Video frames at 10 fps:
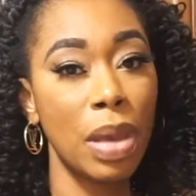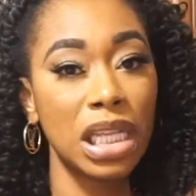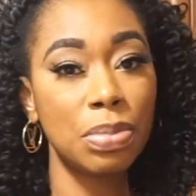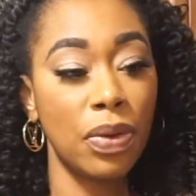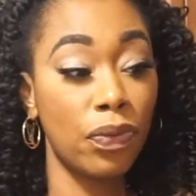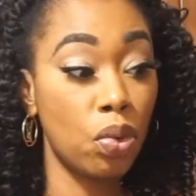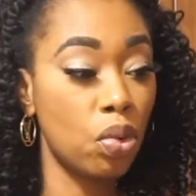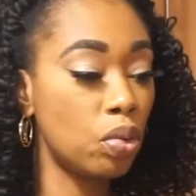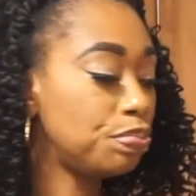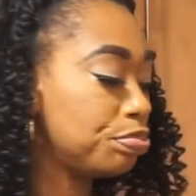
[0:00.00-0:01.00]
makes me
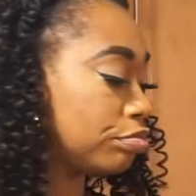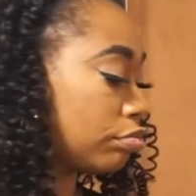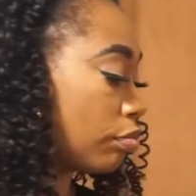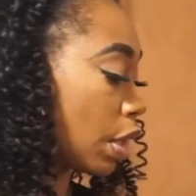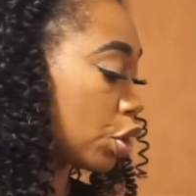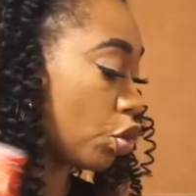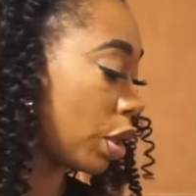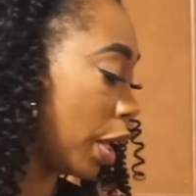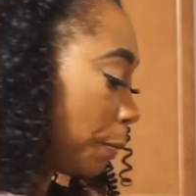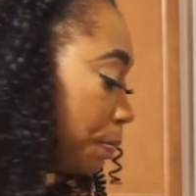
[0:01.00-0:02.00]
full. So
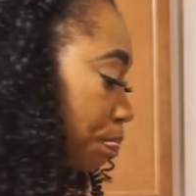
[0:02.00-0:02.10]
yeah,